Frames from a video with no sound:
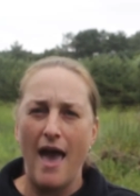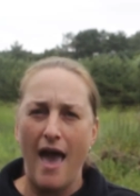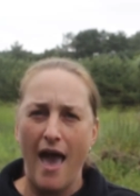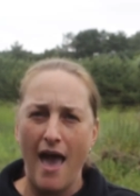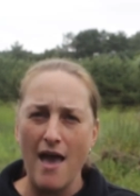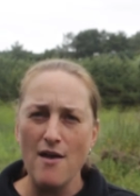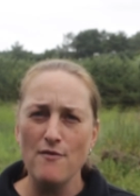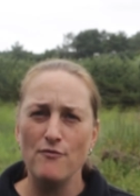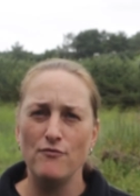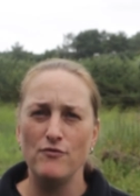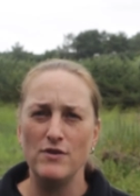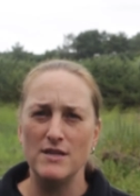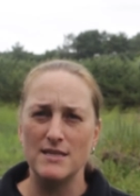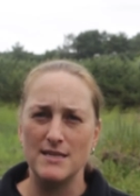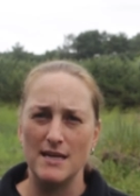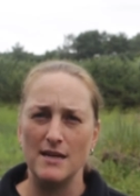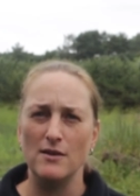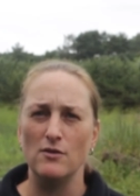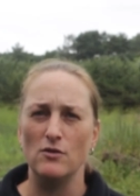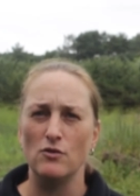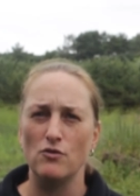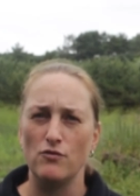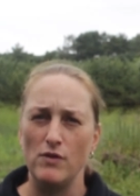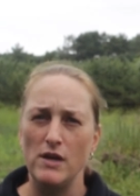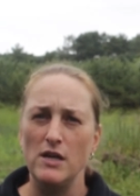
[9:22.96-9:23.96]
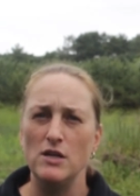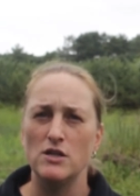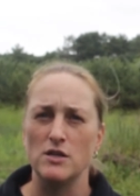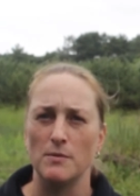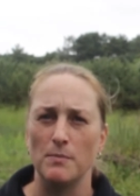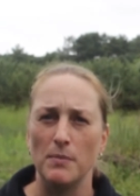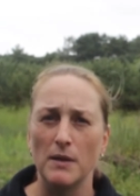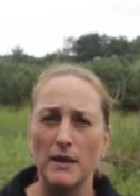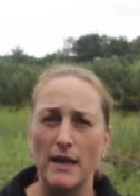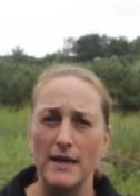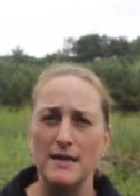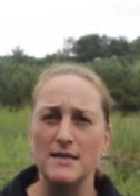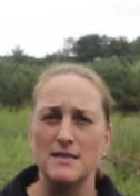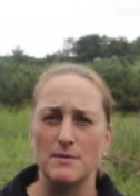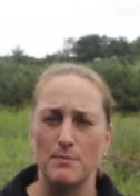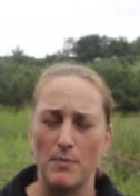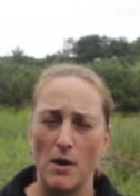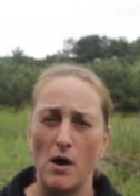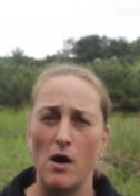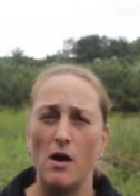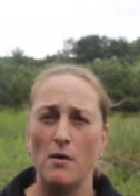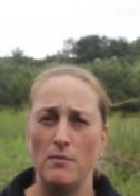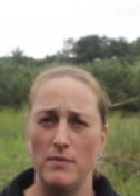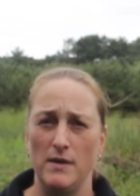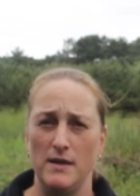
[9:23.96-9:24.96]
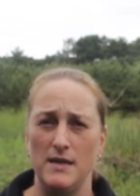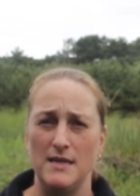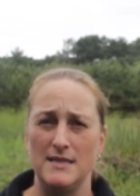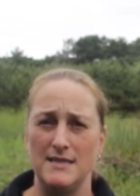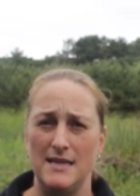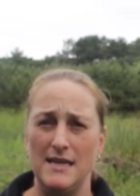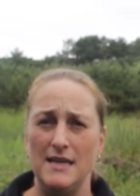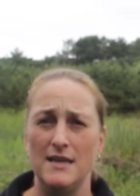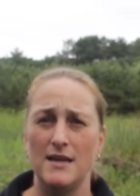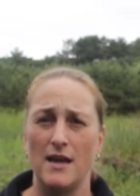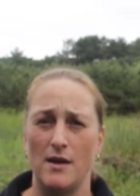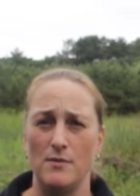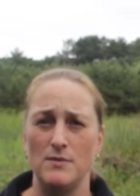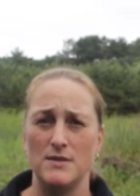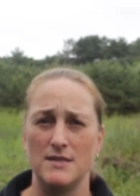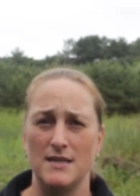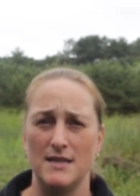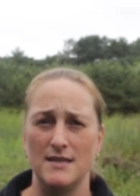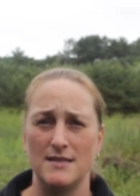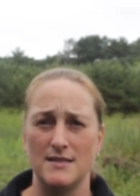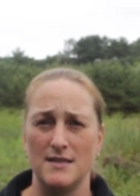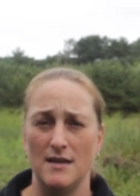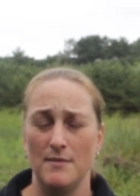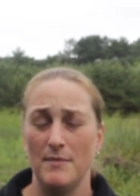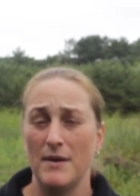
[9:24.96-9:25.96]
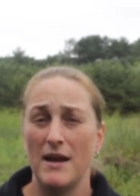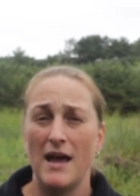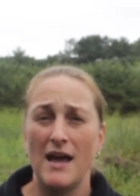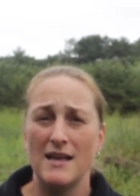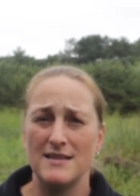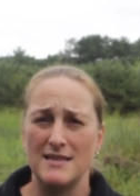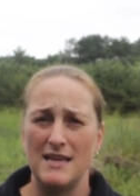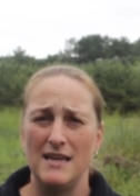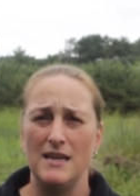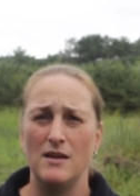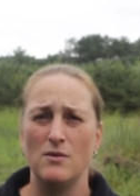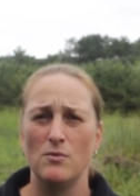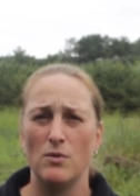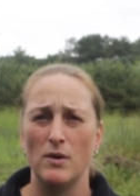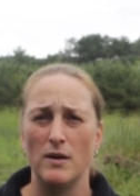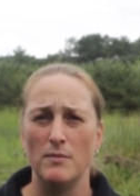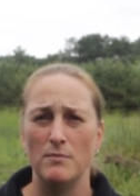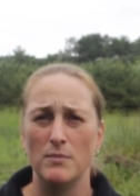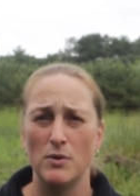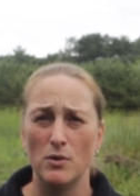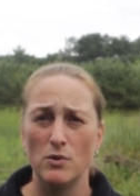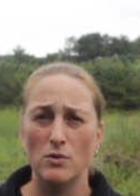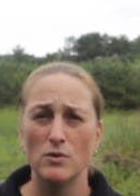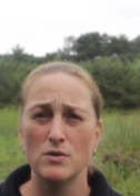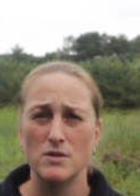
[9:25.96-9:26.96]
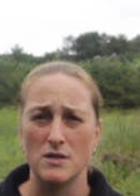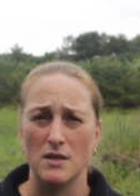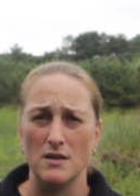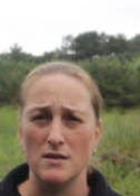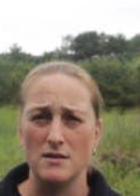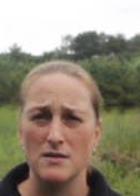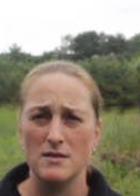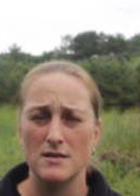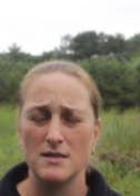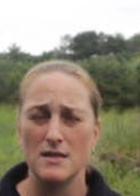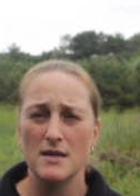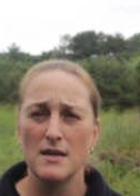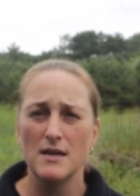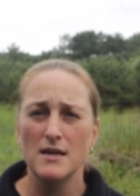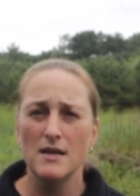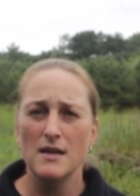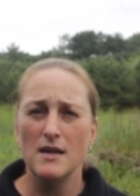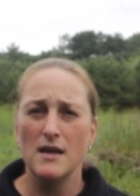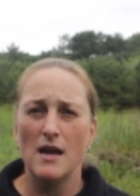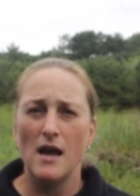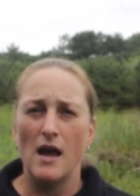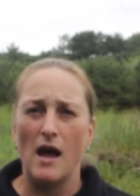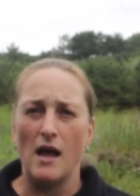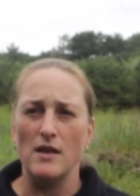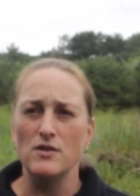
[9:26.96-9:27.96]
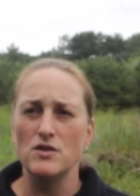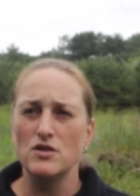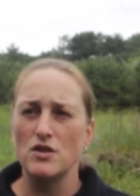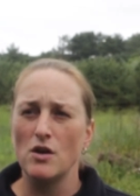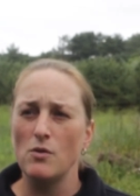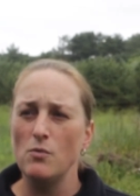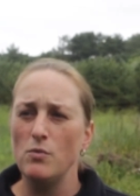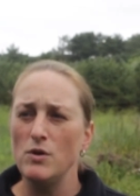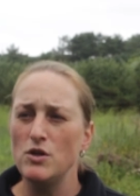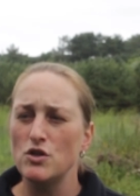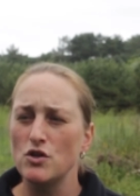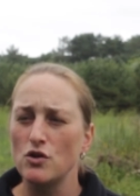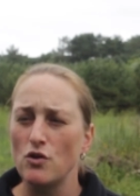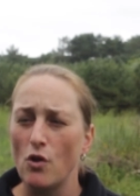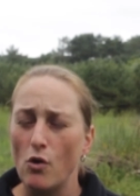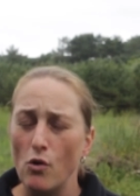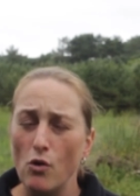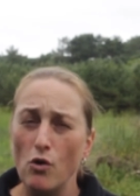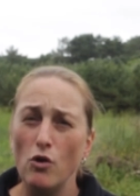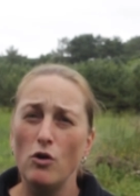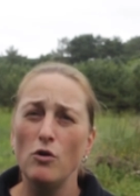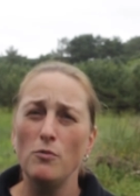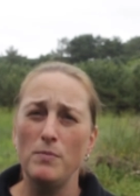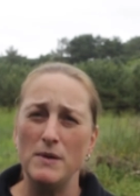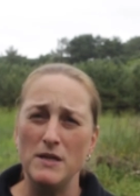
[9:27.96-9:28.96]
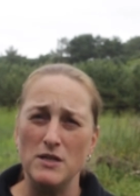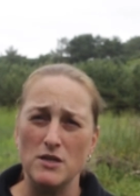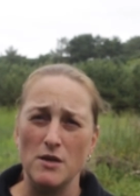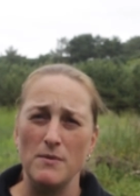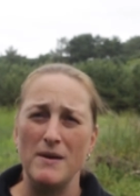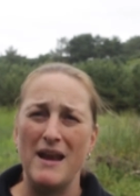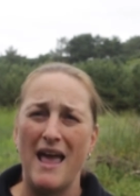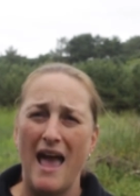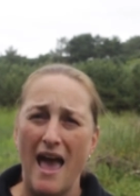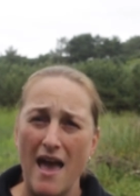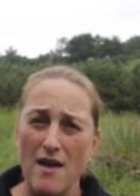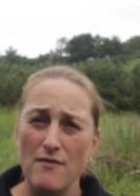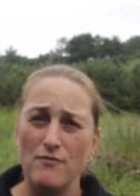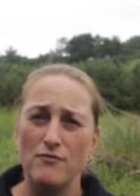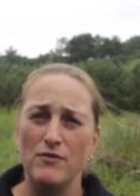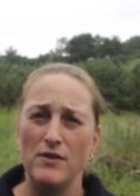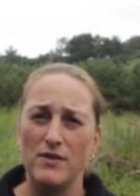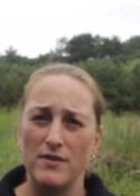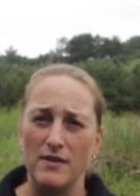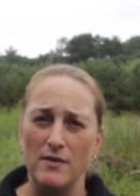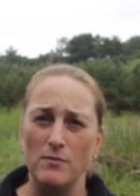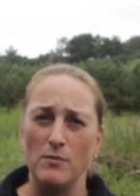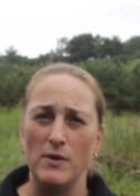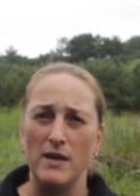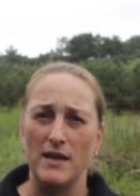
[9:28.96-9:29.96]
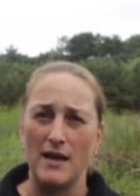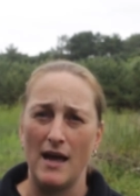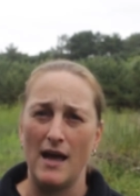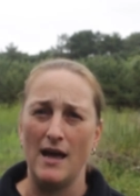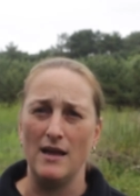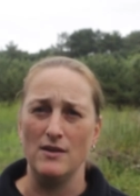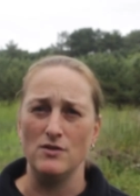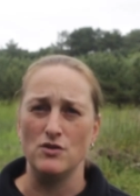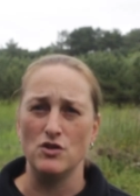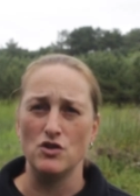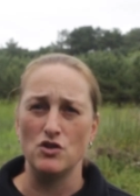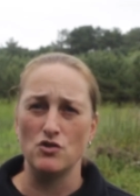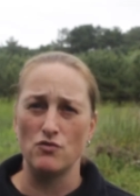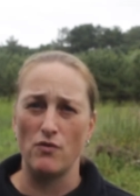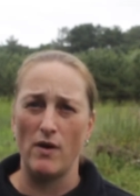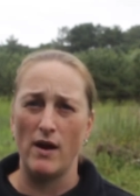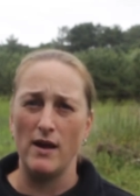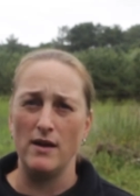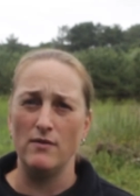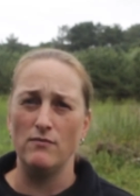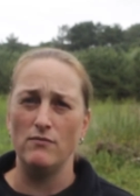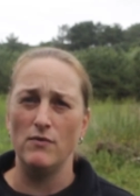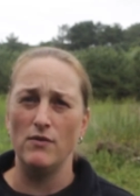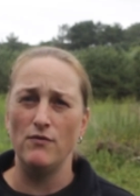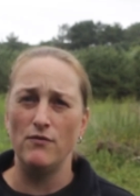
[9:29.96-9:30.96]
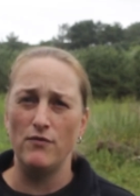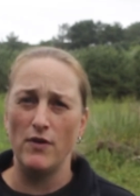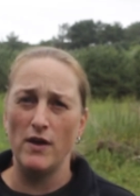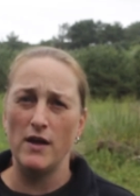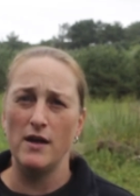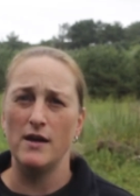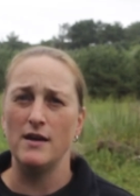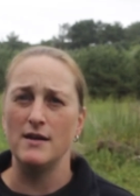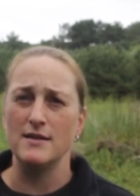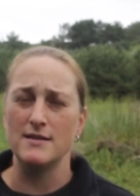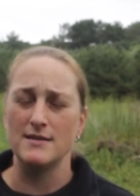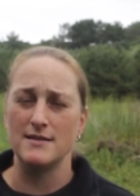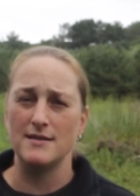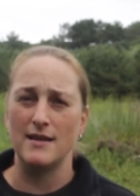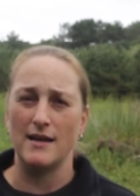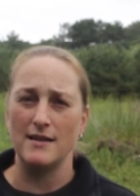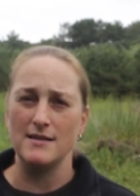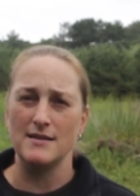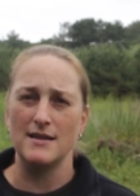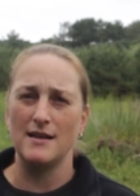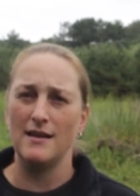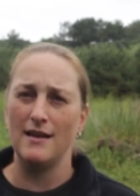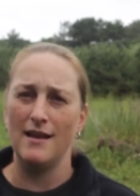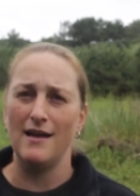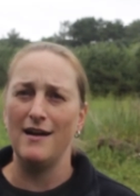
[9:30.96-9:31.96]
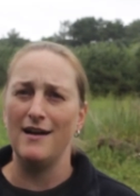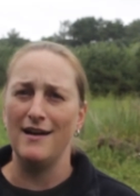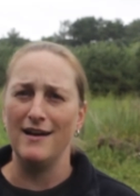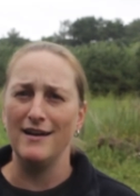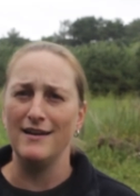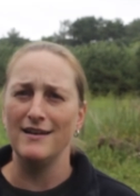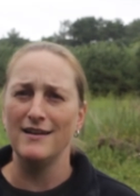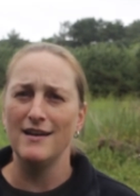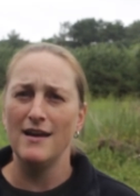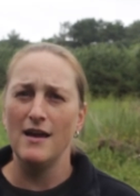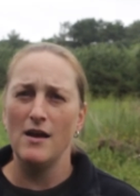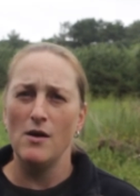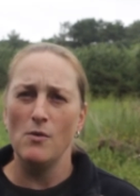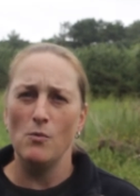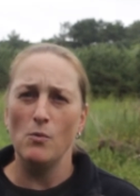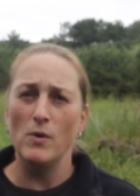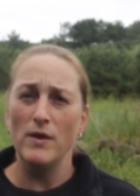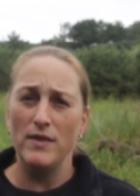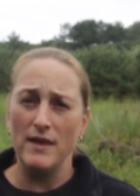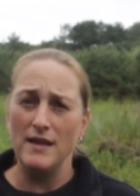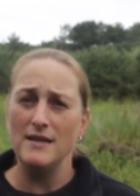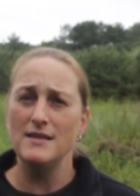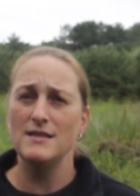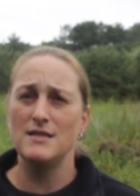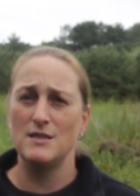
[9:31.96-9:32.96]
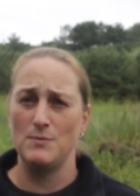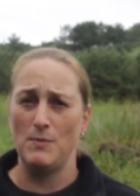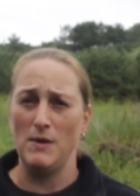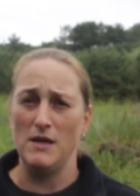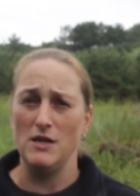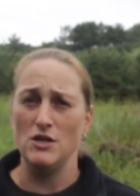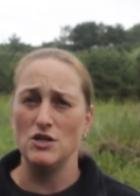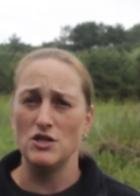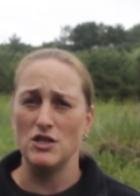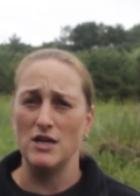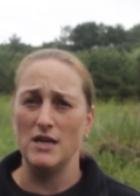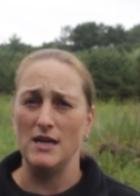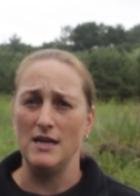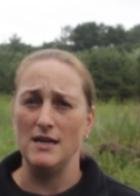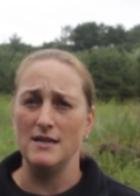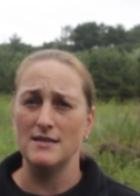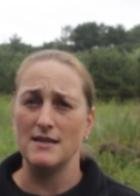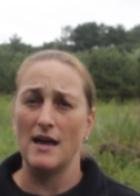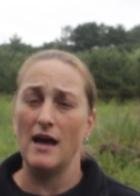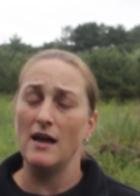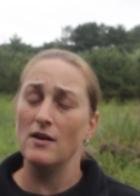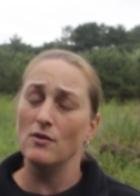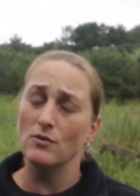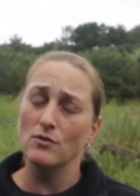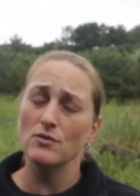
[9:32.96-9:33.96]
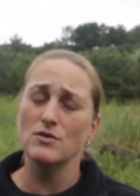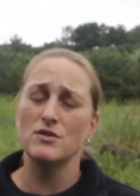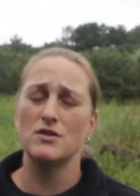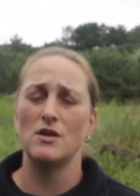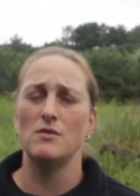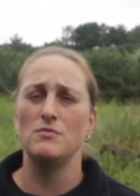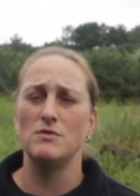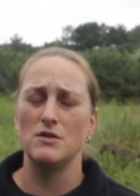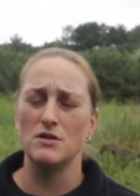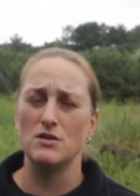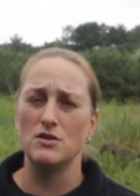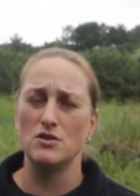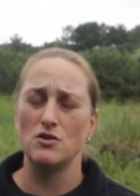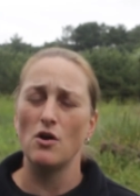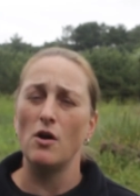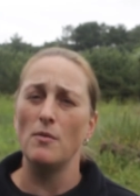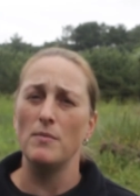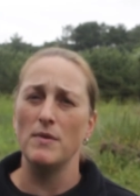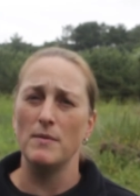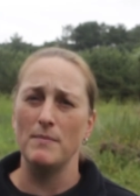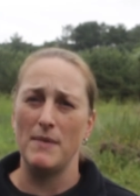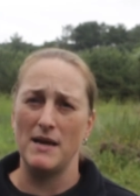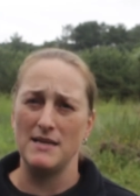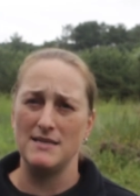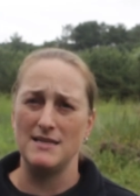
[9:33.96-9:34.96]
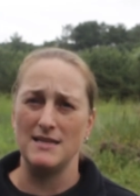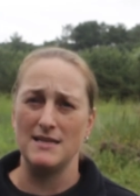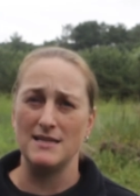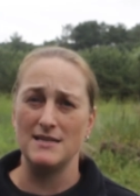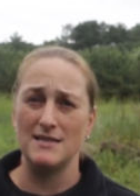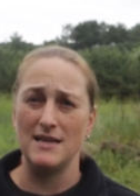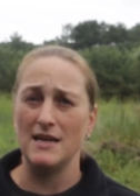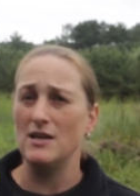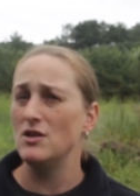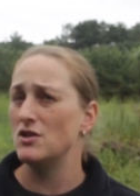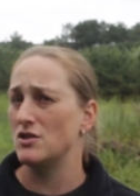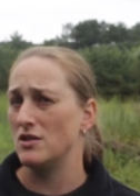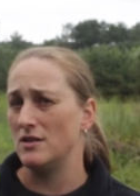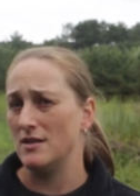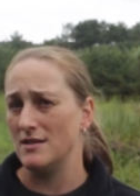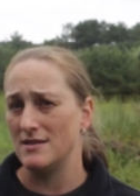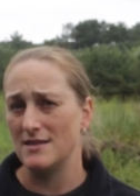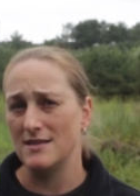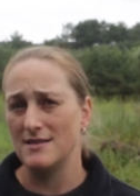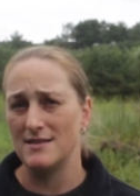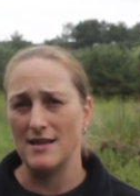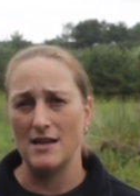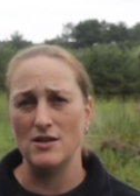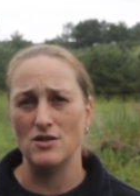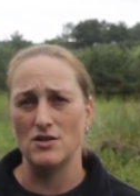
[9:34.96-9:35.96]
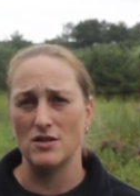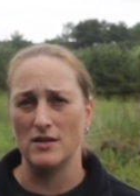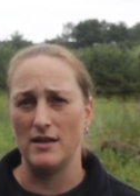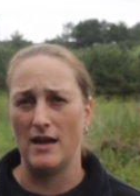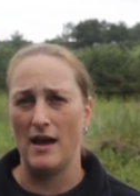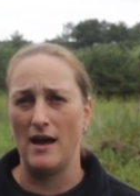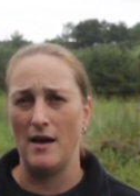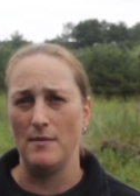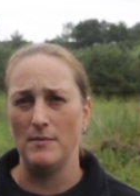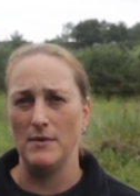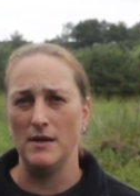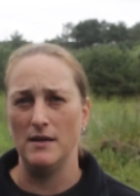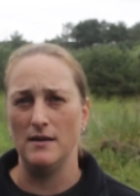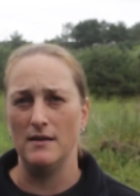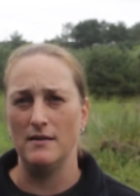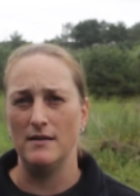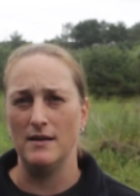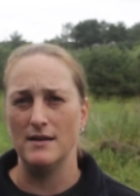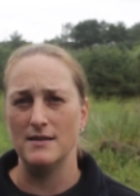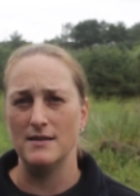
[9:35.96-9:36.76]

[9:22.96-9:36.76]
Every single creature plays a part within its ecosystem and has equal importance. And so we should all be doing everything we can to try and reverse that decline within species, and also to stop the mass extinction that's essentially happening